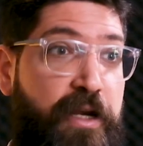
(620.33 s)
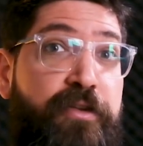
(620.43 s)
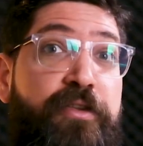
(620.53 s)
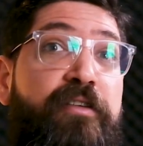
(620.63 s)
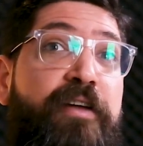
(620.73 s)

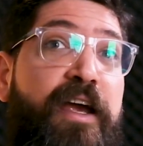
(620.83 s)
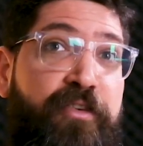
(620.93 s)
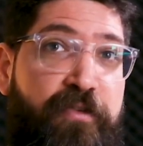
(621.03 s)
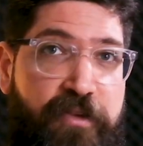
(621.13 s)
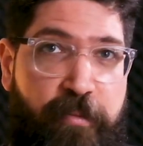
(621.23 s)
and the
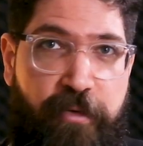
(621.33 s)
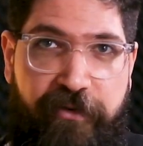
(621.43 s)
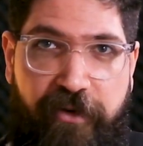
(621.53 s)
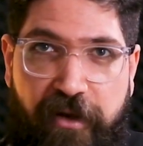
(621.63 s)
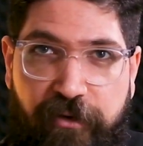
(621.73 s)
rest
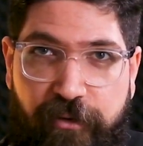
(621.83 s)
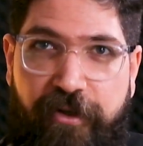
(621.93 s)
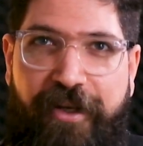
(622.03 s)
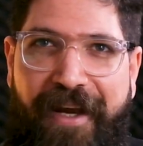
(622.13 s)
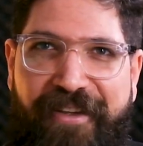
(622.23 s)
50% to
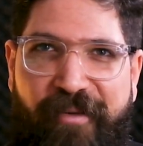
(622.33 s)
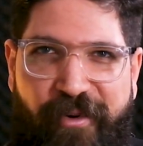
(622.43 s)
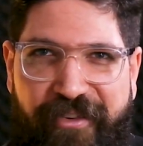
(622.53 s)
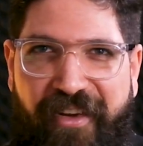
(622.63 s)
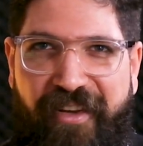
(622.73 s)
the
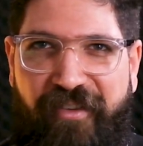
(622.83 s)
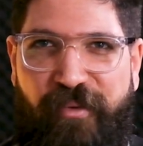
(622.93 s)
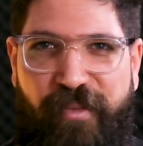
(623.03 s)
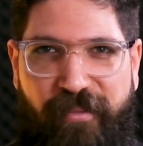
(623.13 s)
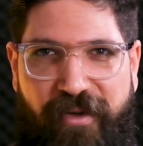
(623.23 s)
90% of
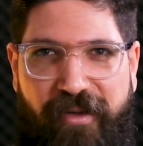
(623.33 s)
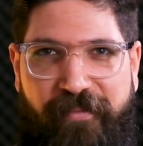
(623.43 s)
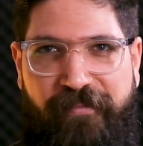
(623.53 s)
the people.